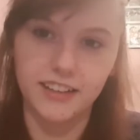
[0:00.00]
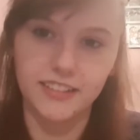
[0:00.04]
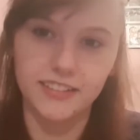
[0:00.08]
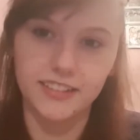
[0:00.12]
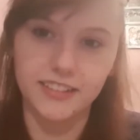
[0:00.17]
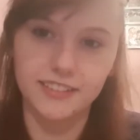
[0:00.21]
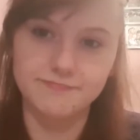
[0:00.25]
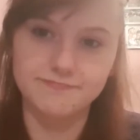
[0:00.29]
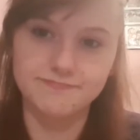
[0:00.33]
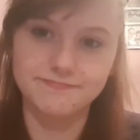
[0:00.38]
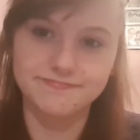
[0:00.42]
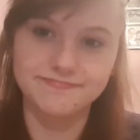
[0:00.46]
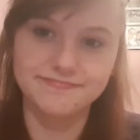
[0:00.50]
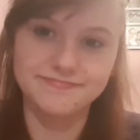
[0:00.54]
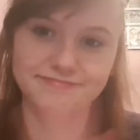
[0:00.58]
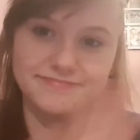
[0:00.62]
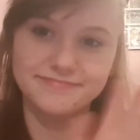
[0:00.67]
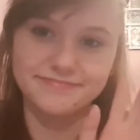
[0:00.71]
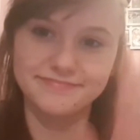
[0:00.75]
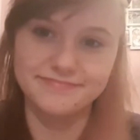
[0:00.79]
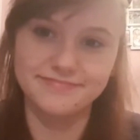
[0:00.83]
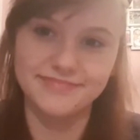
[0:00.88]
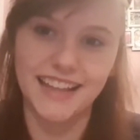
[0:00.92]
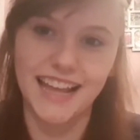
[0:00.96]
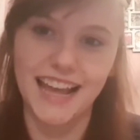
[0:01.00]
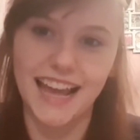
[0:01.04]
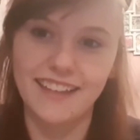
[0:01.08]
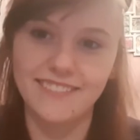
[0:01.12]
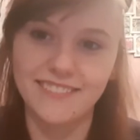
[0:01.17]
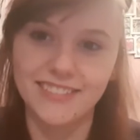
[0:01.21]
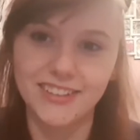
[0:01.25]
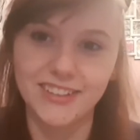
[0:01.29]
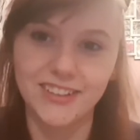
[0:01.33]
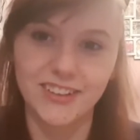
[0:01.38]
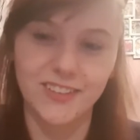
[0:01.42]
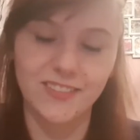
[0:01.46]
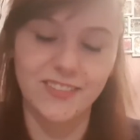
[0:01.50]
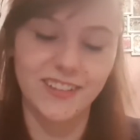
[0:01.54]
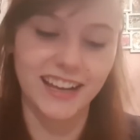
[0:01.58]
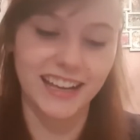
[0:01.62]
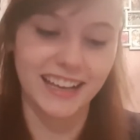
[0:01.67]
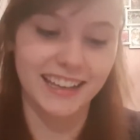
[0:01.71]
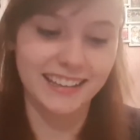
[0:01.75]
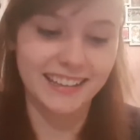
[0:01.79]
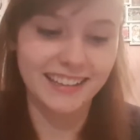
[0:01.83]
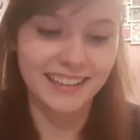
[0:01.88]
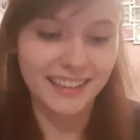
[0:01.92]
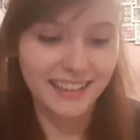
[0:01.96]
and I was like, nah, I'm just gonna
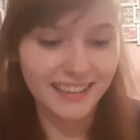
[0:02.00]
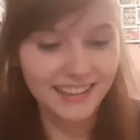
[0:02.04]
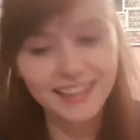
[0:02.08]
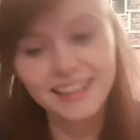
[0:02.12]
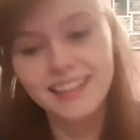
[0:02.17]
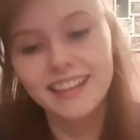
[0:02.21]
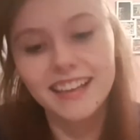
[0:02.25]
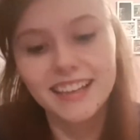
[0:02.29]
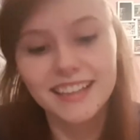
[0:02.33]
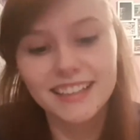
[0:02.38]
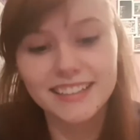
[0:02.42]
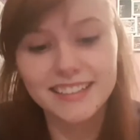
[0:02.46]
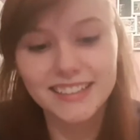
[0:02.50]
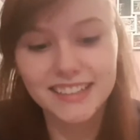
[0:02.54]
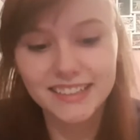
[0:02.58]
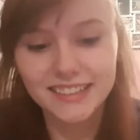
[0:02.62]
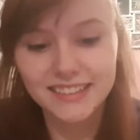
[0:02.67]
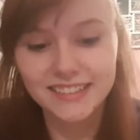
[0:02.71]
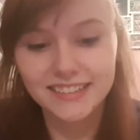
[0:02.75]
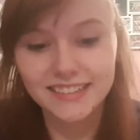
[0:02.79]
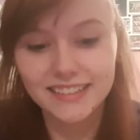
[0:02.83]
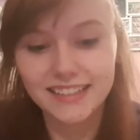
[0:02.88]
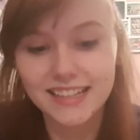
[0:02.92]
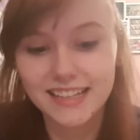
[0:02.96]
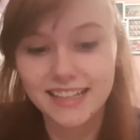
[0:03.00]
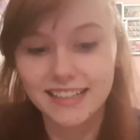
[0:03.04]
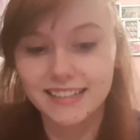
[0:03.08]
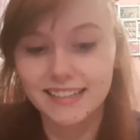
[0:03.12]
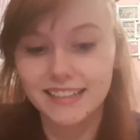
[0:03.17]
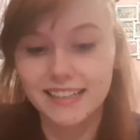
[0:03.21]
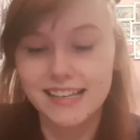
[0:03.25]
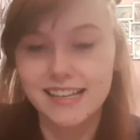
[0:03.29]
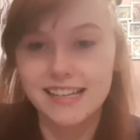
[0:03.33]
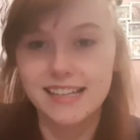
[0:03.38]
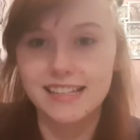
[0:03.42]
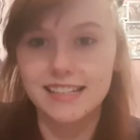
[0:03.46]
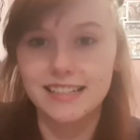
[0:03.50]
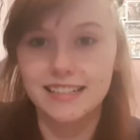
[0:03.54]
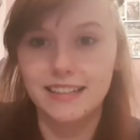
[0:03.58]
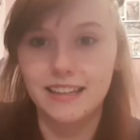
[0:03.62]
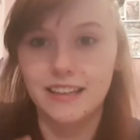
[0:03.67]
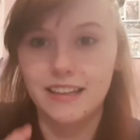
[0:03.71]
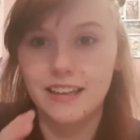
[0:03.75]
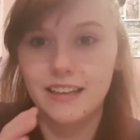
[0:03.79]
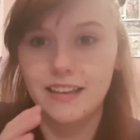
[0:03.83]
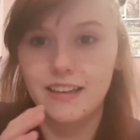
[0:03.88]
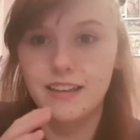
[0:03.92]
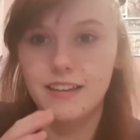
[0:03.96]
wing it. So this is
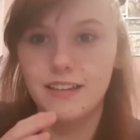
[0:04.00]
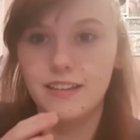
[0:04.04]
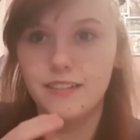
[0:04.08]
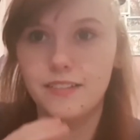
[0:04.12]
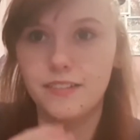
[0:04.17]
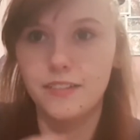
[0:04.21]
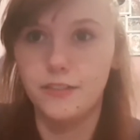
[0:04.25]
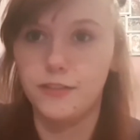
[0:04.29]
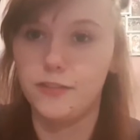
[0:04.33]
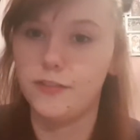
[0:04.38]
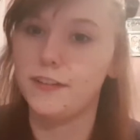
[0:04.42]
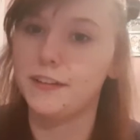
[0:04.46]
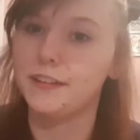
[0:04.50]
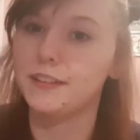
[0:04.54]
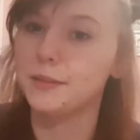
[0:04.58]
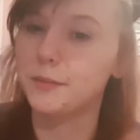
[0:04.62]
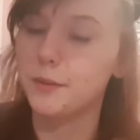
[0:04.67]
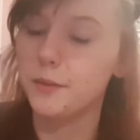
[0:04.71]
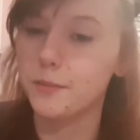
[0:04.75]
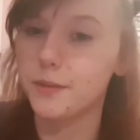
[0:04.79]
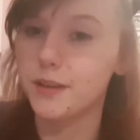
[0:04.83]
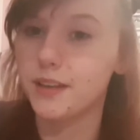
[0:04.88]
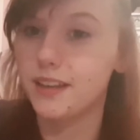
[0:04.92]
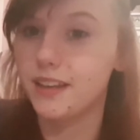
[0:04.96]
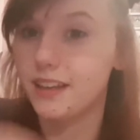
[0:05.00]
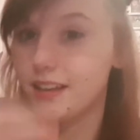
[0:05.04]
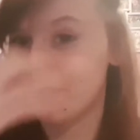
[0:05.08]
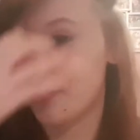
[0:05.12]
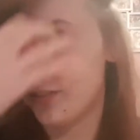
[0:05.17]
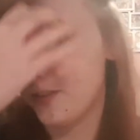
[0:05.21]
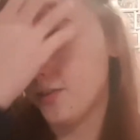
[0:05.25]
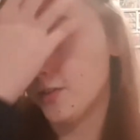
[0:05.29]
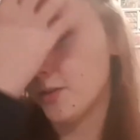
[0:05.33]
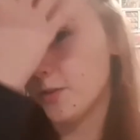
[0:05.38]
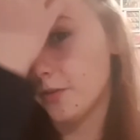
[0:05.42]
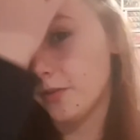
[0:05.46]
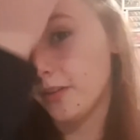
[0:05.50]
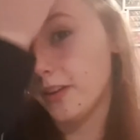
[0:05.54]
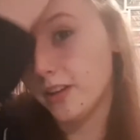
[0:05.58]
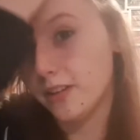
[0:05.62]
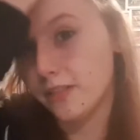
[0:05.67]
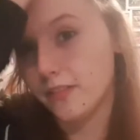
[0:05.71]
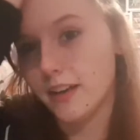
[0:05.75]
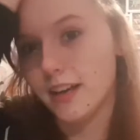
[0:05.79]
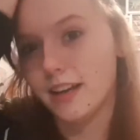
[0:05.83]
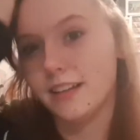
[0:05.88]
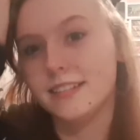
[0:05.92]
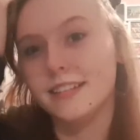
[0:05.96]
50 facts about me. If you know these
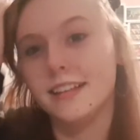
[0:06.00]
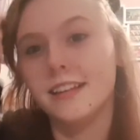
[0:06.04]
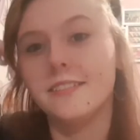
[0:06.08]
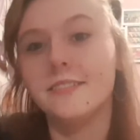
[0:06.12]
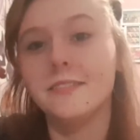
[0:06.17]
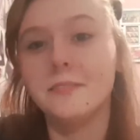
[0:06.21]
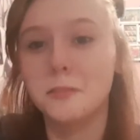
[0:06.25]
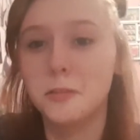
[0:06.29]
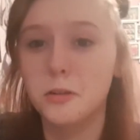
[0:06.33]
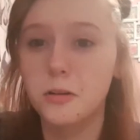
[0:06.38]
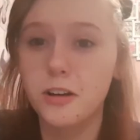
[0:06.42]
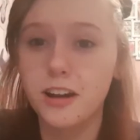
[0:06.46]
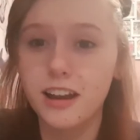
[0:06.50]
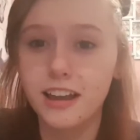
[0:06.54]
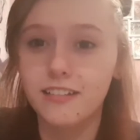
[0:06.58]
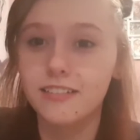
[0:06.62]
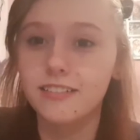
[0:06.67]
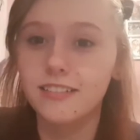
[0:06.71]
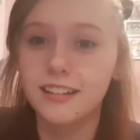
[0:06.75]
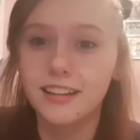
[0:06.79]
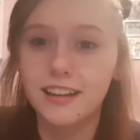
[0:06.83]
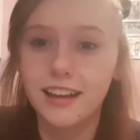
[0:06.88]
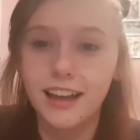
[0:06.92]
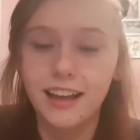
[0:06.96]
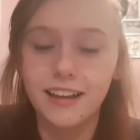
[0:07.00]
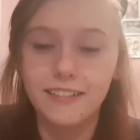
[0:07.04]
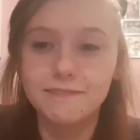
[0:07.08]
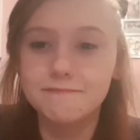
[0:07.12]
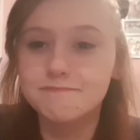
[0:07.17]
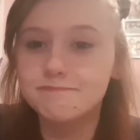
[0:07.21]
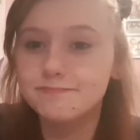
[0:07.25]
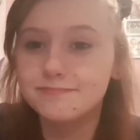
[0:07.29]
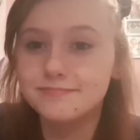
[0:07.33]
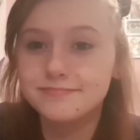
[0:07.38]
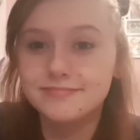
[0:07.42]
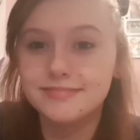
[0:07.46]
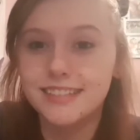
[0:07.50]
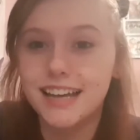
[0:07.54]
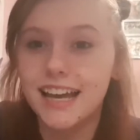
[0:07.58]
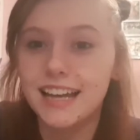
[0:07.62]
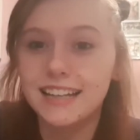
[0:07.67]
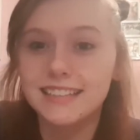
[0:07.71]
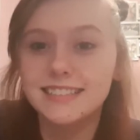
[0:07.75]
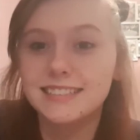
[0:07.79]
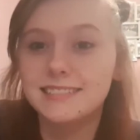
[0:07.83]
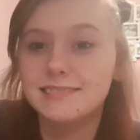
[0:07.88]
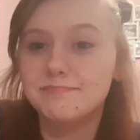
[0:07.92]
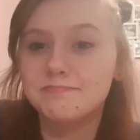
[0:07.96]
facts, then great.
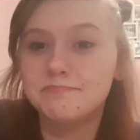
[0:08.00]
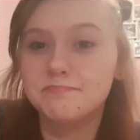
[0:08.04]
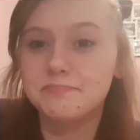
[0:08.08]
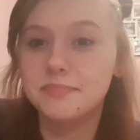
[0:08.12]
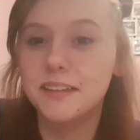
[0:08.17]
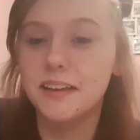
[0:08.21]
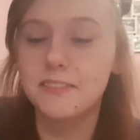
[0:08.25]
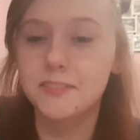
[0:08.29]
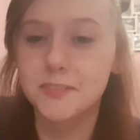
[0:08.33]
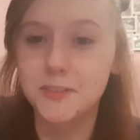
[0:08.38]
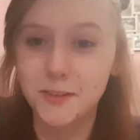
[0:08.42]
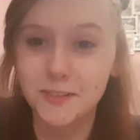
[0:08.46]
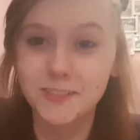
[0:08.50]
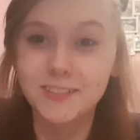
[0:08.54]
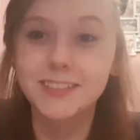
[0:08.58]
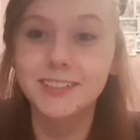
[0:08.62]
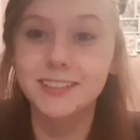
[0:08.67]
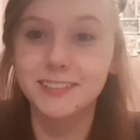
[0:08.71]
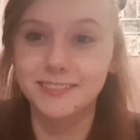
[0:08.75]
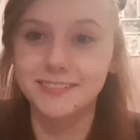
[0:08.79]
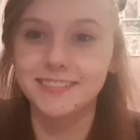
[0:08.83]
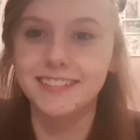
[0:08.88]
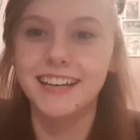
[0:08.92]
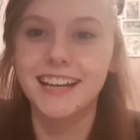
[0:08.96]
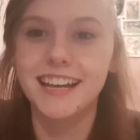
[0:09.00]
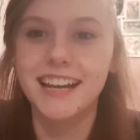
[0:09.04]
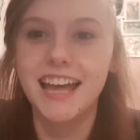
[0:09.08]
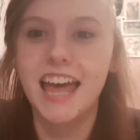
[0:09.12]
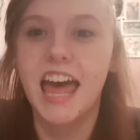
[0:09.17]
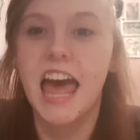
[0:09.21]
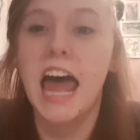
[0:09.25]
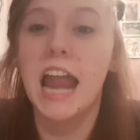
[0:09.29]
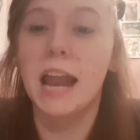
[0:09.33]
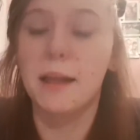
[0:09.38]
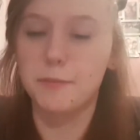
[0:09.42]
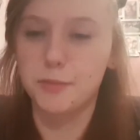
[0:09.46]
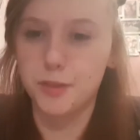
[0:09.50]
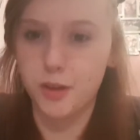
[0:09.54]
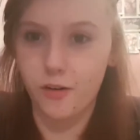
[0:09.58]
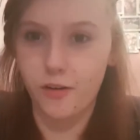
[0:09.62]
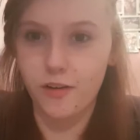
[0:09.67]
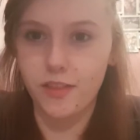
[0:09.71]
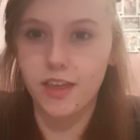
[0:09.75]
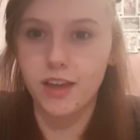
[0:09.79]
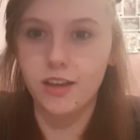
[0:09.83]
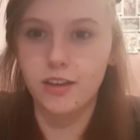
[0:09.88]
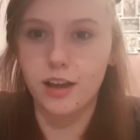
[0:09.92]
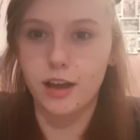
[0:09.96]
I've told you. I'm
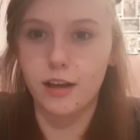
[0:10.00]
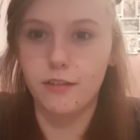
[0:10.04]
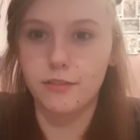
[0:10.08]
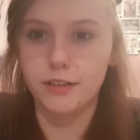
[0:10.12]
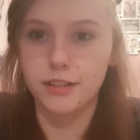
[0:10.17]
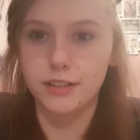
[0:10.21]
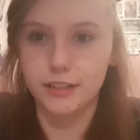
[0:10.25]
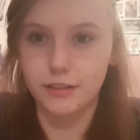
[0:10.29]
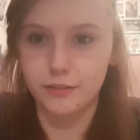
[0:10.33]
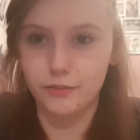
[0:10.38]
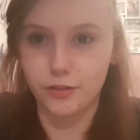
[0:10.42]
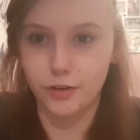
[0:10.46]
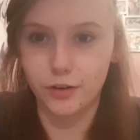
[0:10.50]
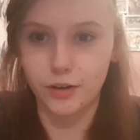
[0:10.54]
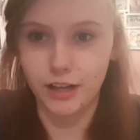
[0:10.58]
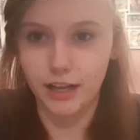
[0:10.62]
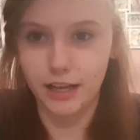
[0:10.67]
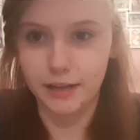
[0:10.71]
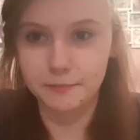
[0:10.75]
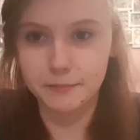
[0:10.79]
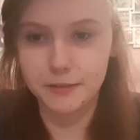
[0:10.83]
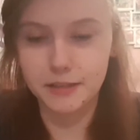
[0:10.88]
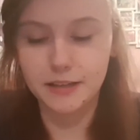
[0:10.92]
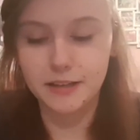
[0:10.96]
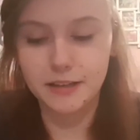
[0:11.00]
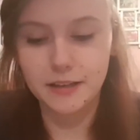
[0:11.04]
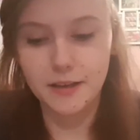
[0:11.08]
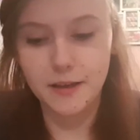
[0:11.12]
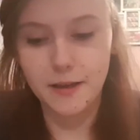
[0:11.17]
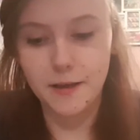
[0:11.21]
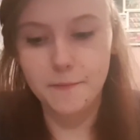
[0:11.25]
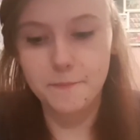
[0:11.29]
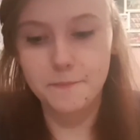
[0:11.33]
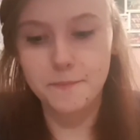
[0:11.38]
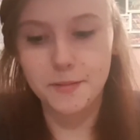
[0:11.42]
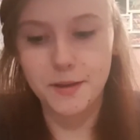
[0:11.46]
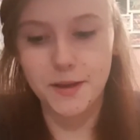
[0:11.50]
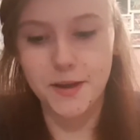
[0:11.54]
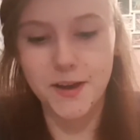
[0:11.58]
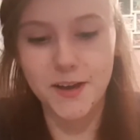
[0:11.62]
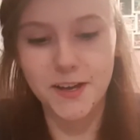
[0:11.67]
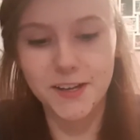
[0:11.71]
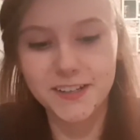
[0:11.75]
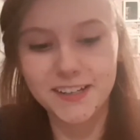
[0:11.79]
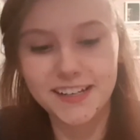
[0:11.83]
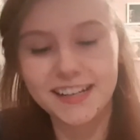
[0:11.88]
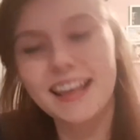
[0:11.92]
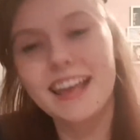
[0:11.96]
sorry that you're having to sit through it again.
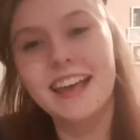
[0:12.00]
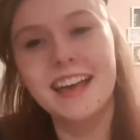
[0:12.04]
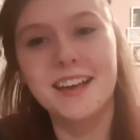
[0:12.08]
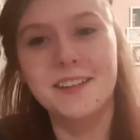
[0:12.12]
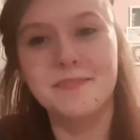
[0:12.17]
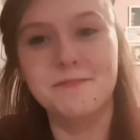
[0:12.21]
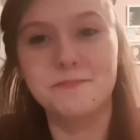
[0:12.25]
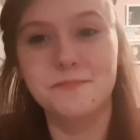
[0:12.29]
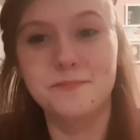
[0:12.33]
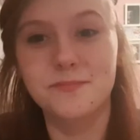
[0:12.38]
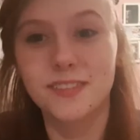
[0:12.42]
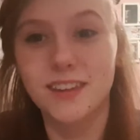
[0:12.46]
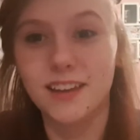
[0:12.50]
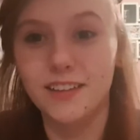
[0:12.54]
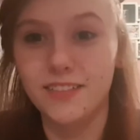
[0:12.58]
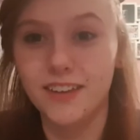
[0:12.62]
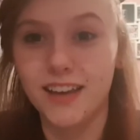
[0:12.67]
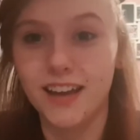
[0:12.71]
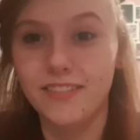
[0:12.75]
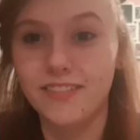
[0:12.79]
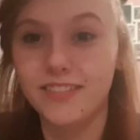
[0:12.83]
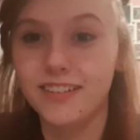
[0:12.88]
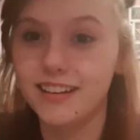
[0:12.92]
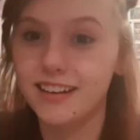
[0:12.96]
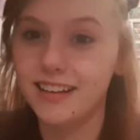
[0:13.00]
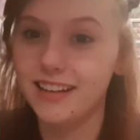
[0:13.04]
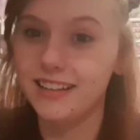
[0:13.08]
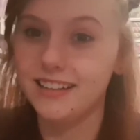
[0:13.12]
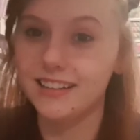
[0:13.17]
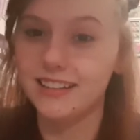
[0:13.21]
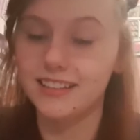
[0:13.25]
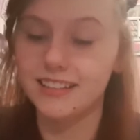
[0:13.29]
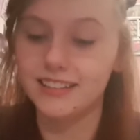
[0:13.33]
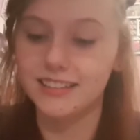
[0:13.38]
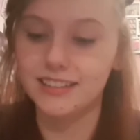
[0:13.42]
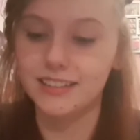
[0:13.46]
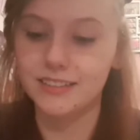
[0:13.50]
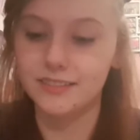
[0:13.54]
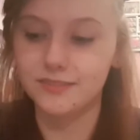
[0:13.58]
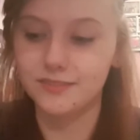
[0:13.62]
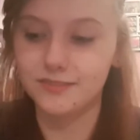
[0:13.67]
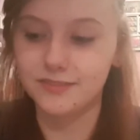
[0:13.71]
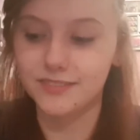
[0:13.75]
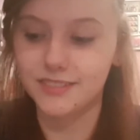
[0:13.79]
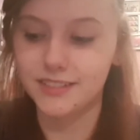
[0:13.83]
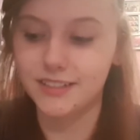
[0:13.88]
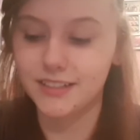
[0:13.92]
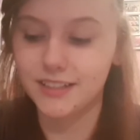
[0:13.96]
But if you haven't, these are
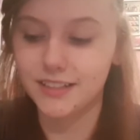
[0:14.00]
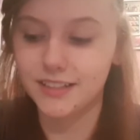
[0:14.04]
some,